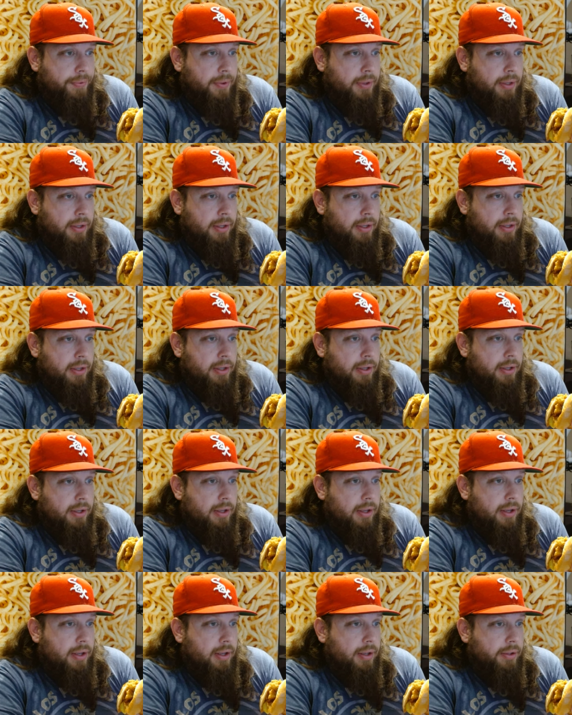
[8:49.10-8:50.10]

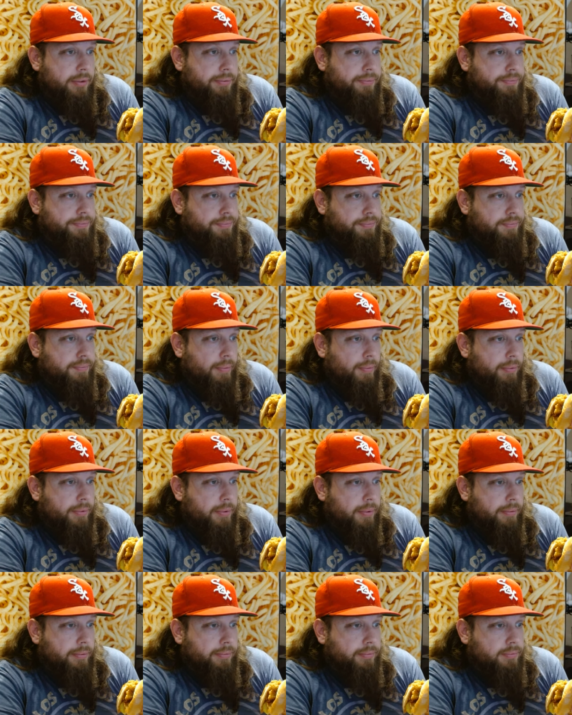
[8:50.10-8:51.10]

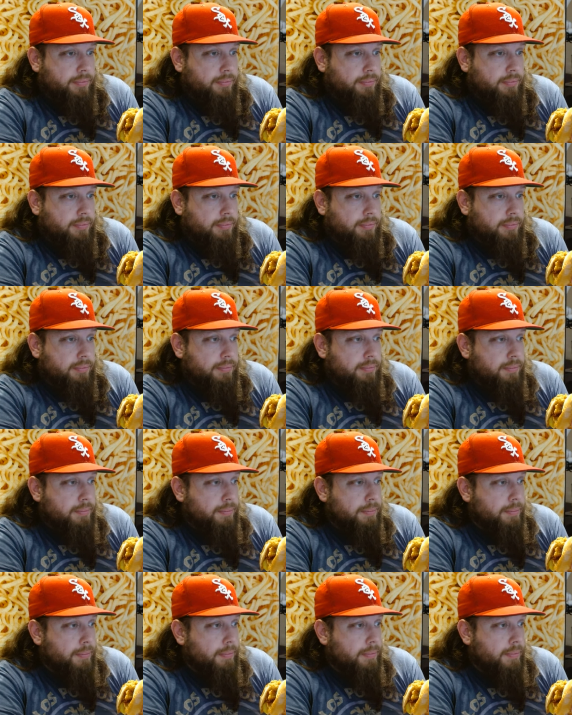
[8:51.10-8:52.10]

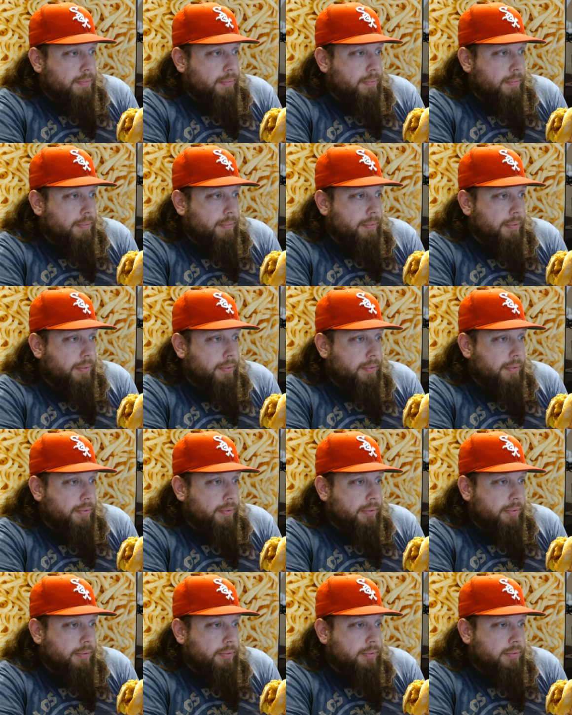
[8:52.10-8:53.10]

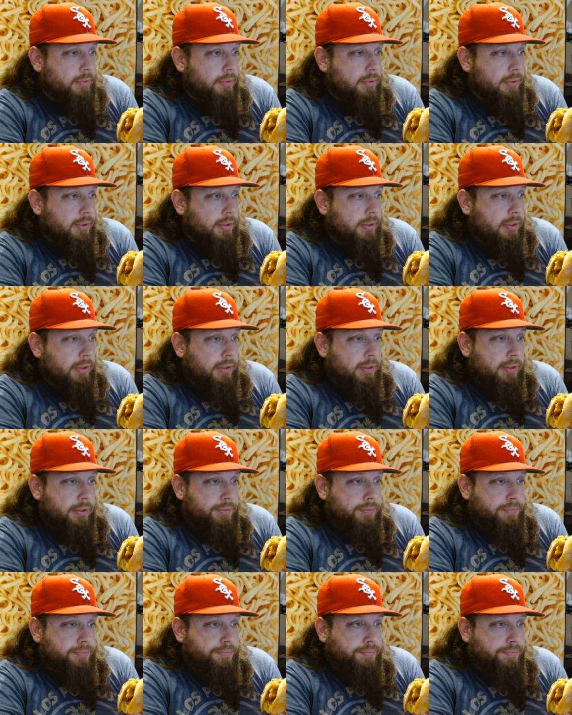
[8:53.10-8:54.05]
Nothing is said.